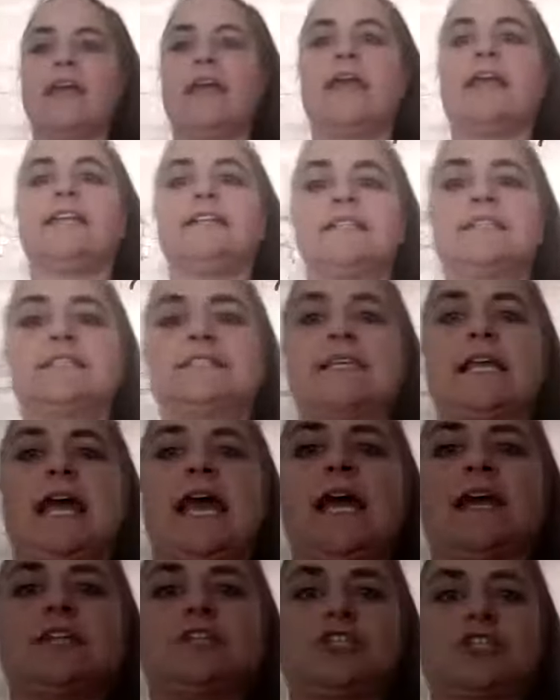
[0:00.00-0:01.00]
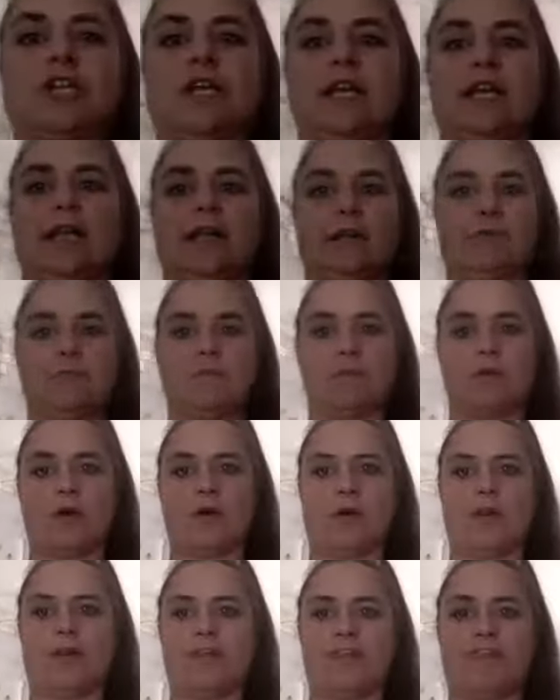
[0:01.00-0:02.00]
it's actually
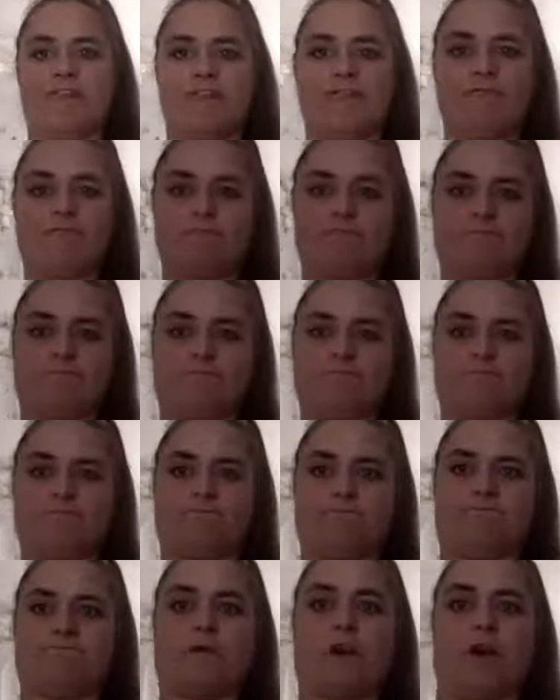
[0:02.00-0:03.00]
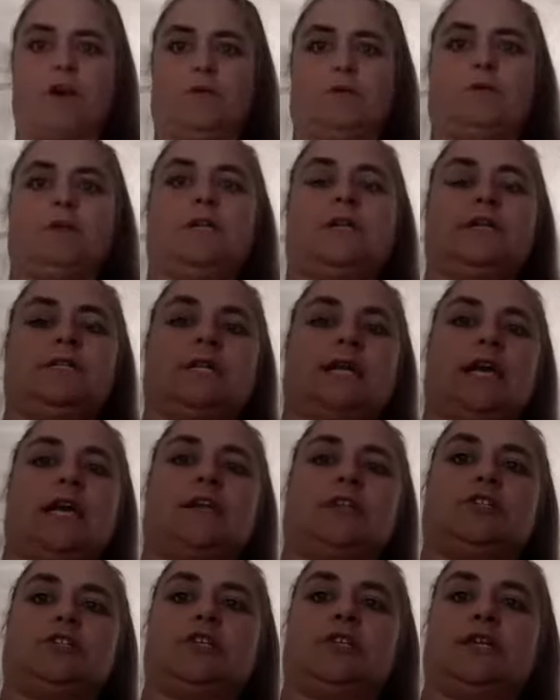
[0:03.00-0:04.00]
my phone is
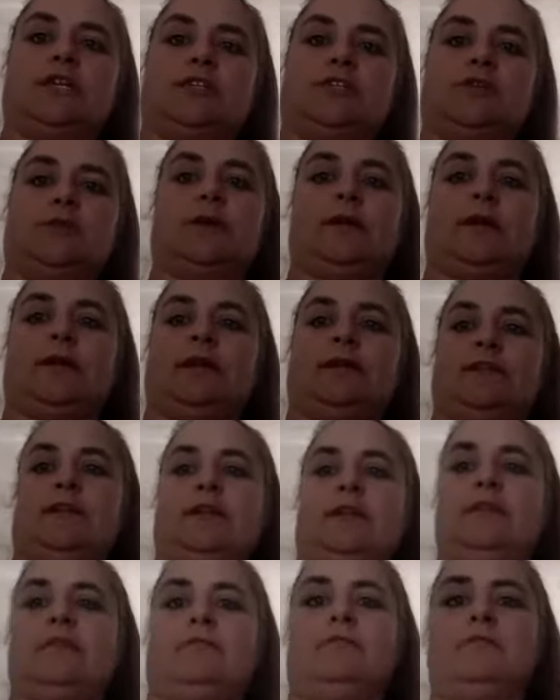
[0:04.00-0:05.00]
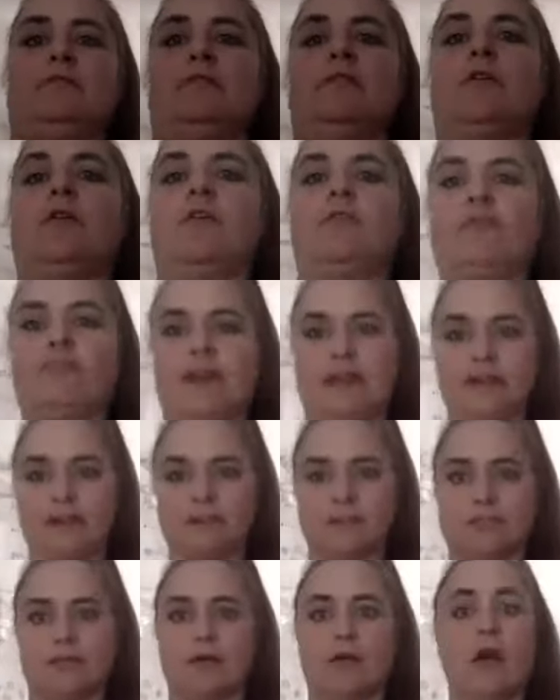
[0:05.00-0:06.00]
actually doing anything of
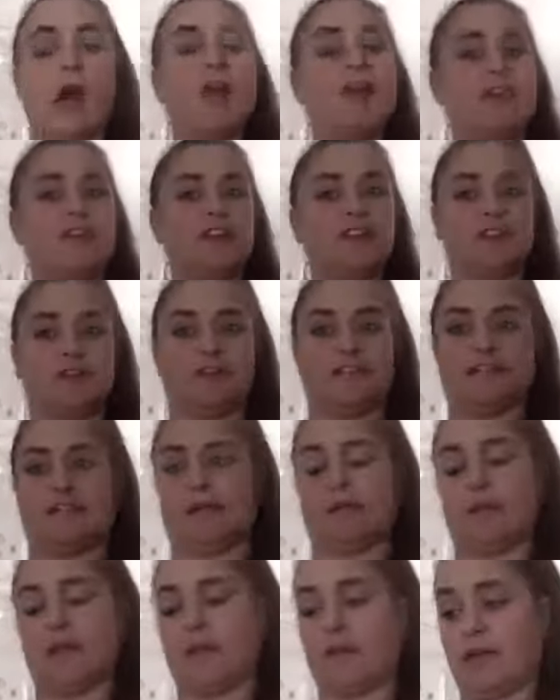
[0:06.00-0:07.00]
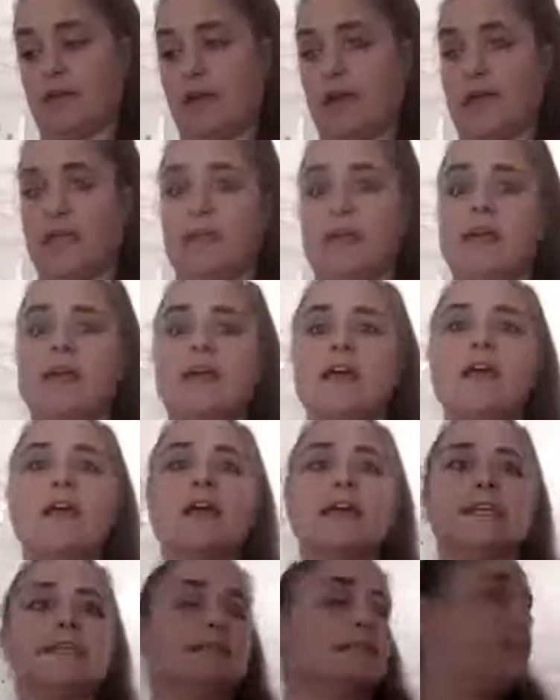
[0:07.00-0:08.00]
value. So hopefully you can see me okay.
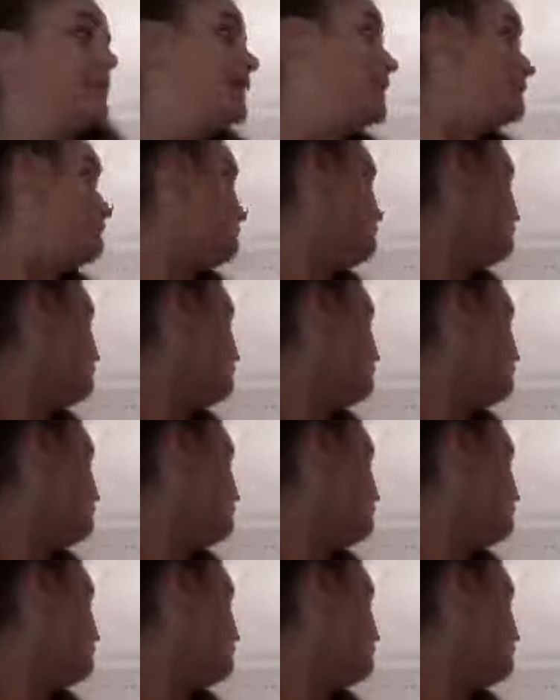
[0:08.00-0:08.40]
It's a bit,